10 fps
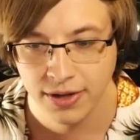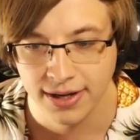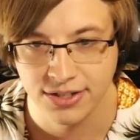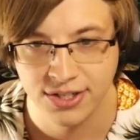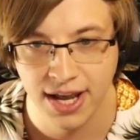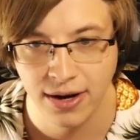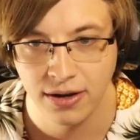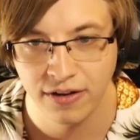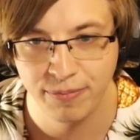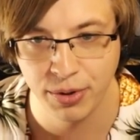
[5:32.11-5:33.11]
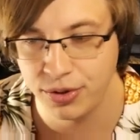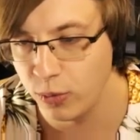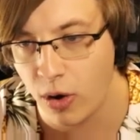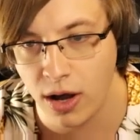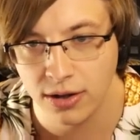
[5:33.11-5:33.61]
Instead of building
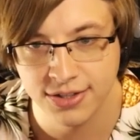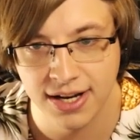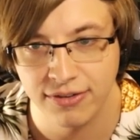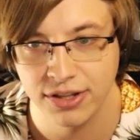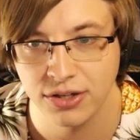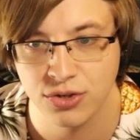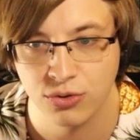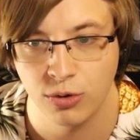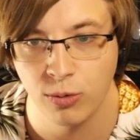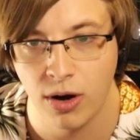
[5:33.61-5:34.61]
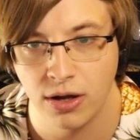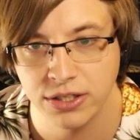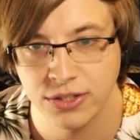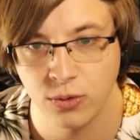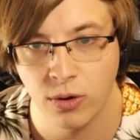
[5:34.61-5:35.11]
walls and everything, screw
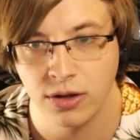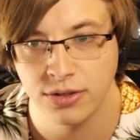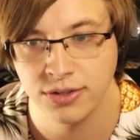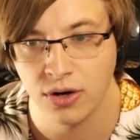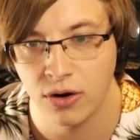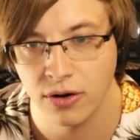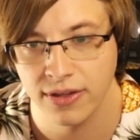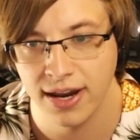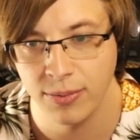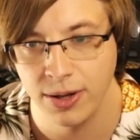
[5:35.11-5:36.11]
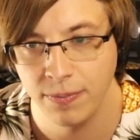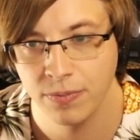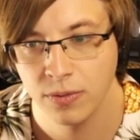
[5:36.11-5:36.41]
walls. Walls are the enemy.